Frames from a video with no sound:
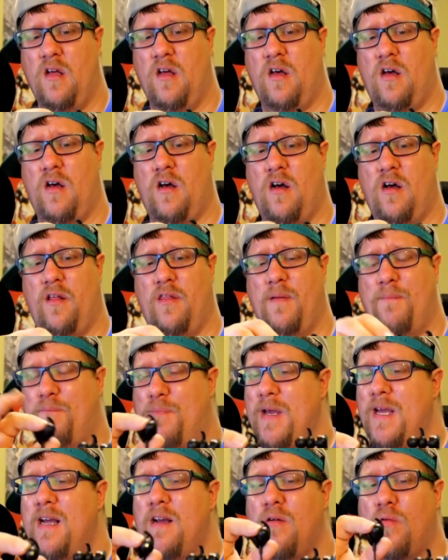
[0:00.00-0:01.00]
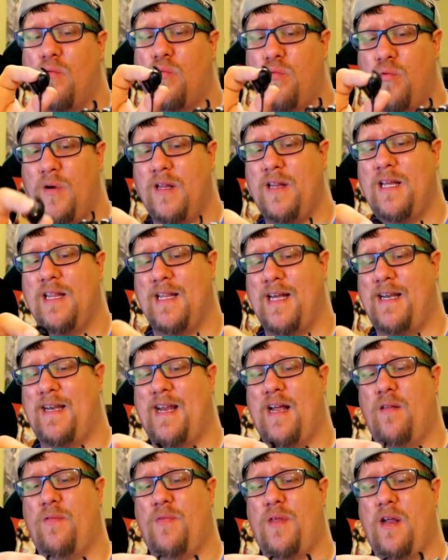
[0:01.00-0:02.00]
The big really
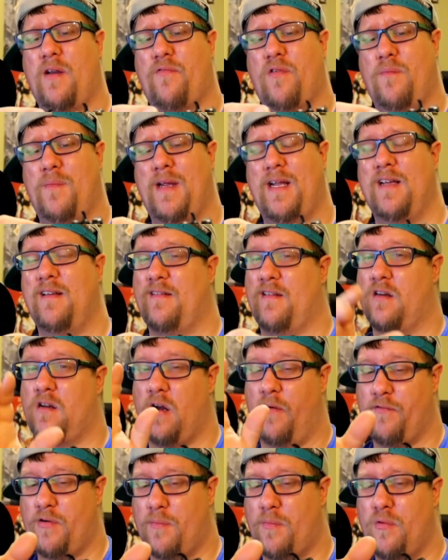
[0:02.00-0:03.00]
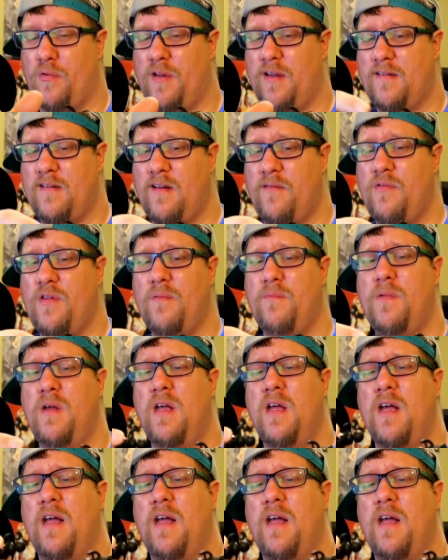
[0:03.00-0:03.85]
letdown thing for me is the comfortableness of them.